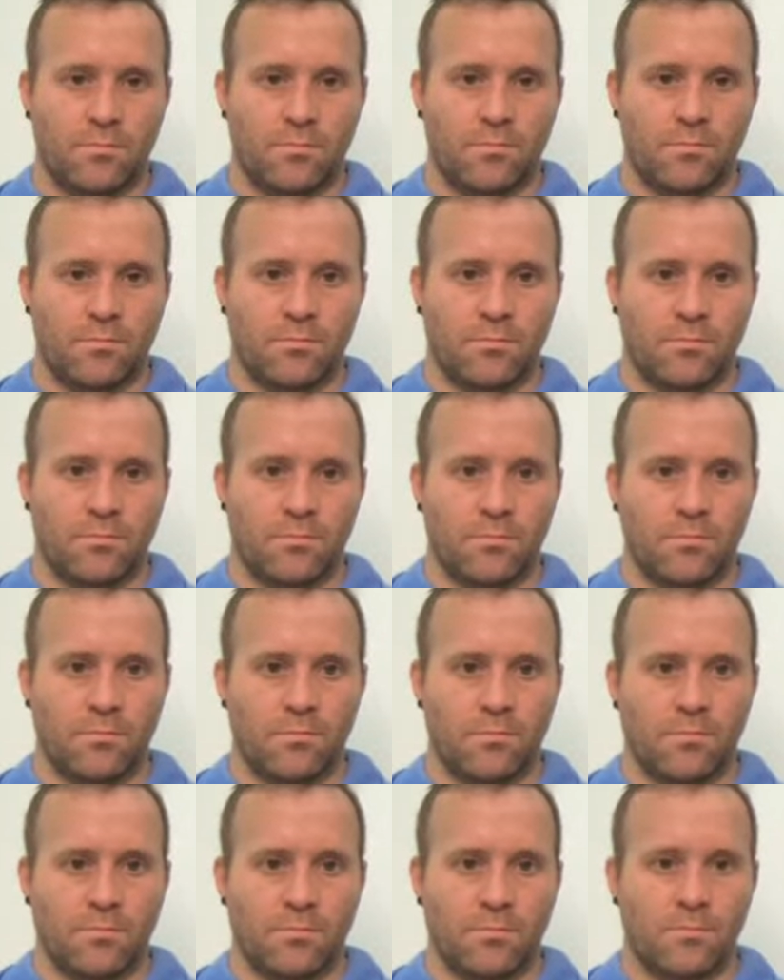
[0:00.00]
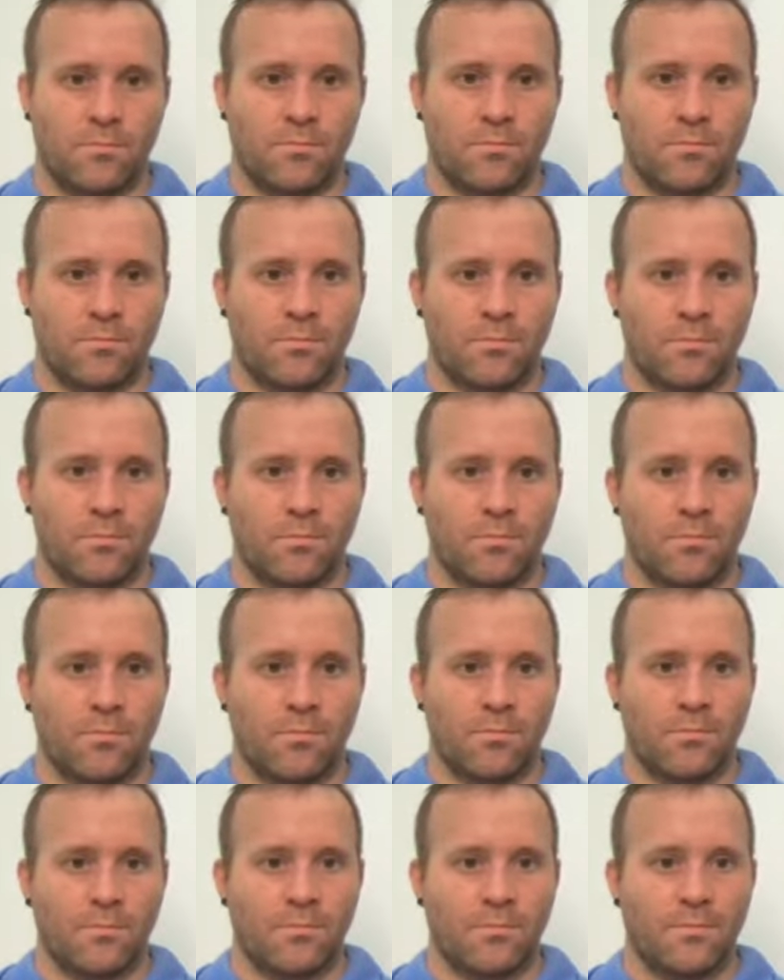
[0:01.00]

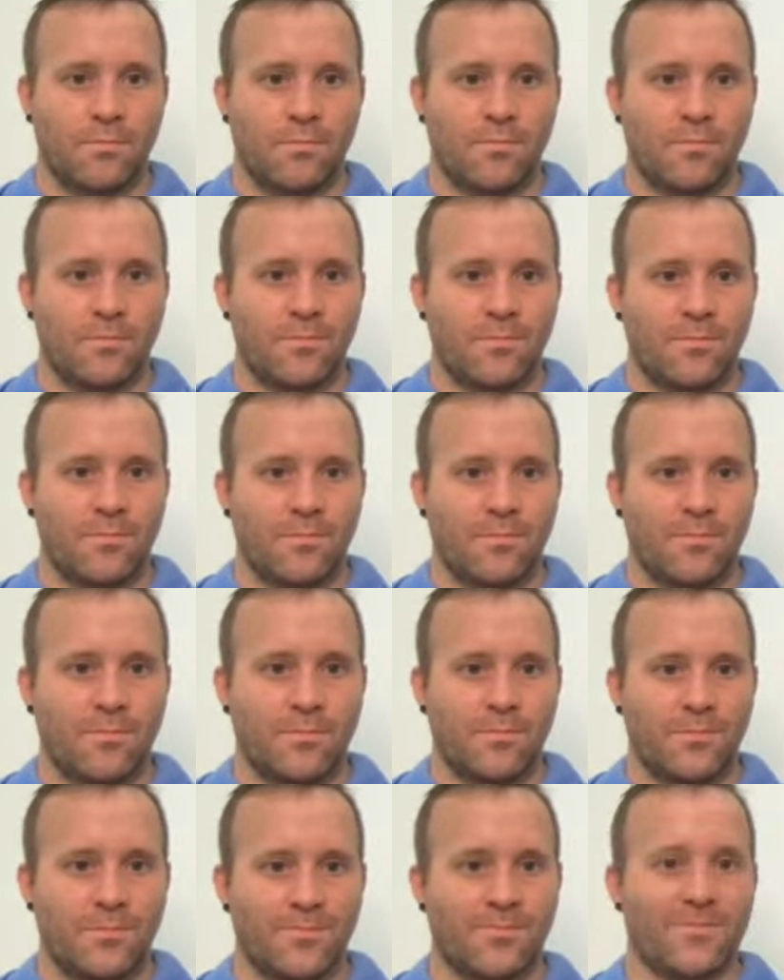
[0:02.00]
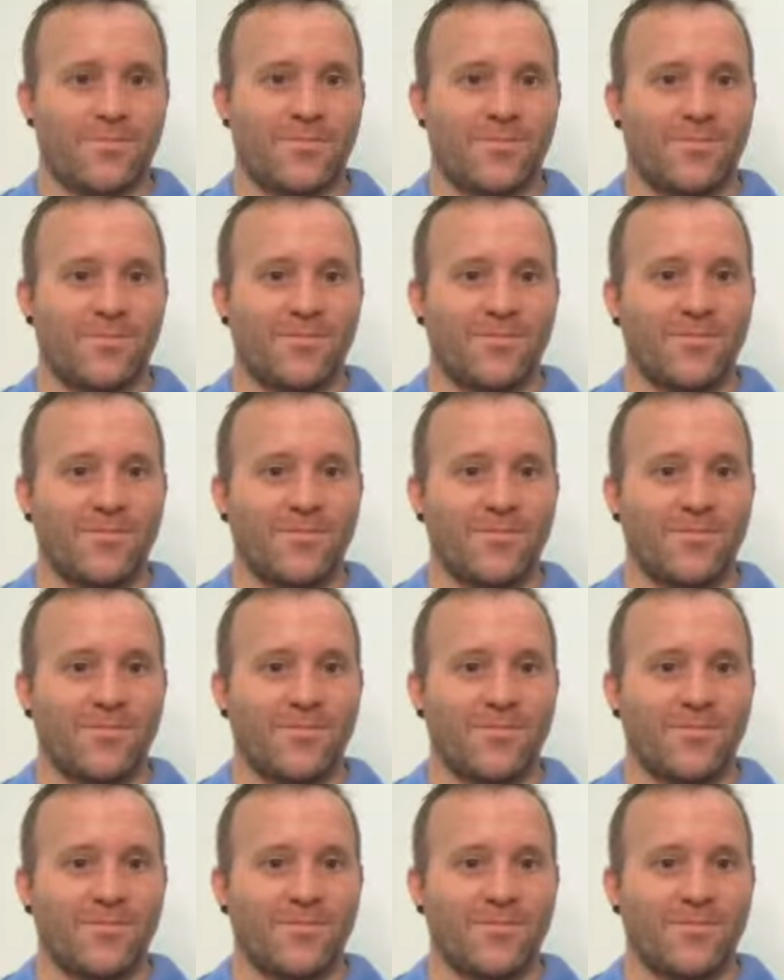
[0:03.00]
This person isn't speaking.